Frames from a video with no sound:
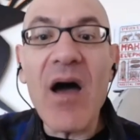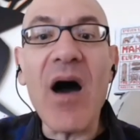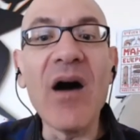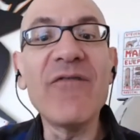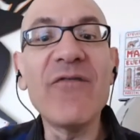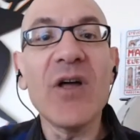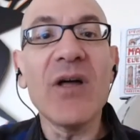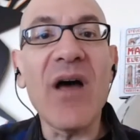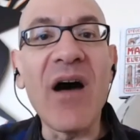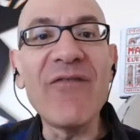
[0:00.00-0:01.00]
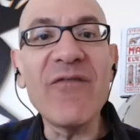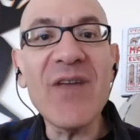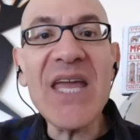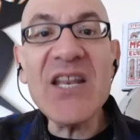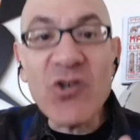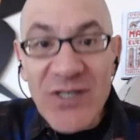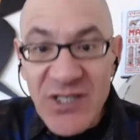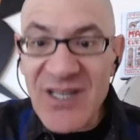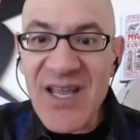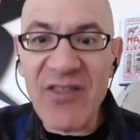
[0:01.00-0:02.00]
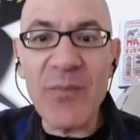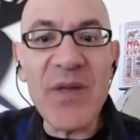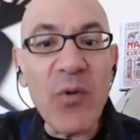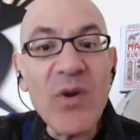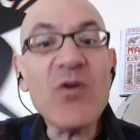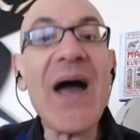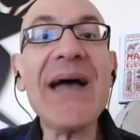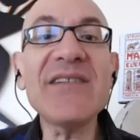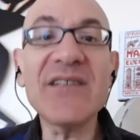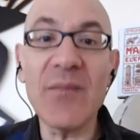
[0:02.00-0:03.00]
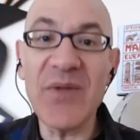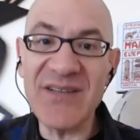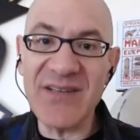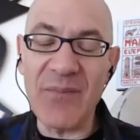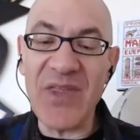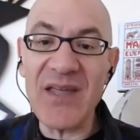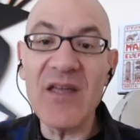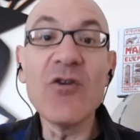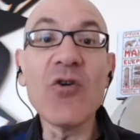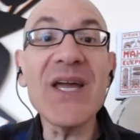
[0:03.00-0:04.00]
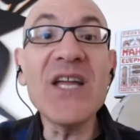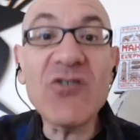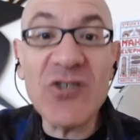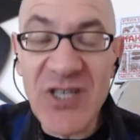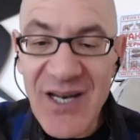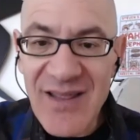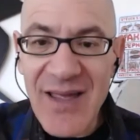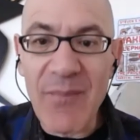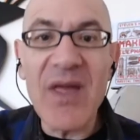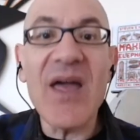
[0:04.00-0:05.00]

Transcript: Of, of interest in the other people. When you ask somebody something, you're interested in them.